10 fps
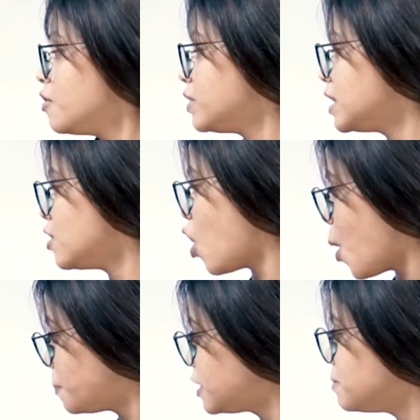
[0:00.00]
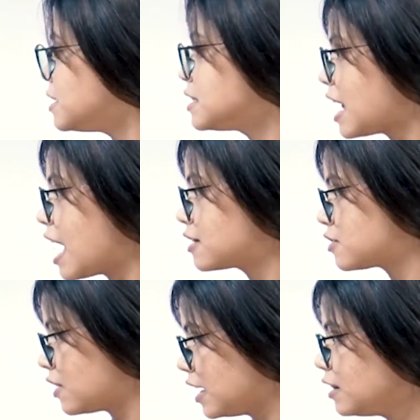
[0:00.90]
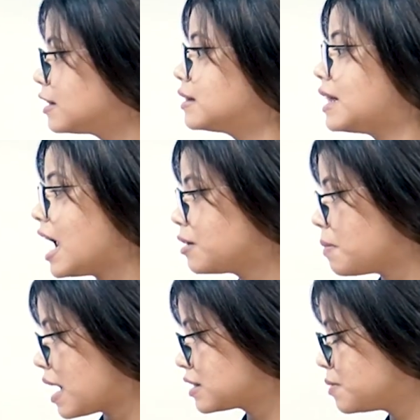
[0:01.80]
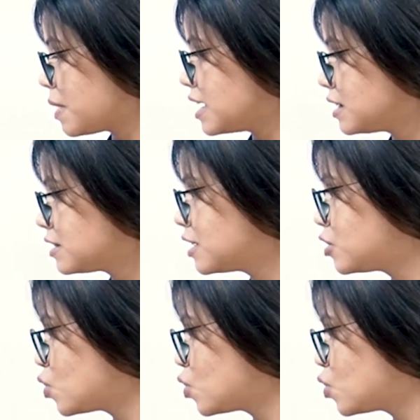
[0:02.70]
With an optimal tax rate that maximizes the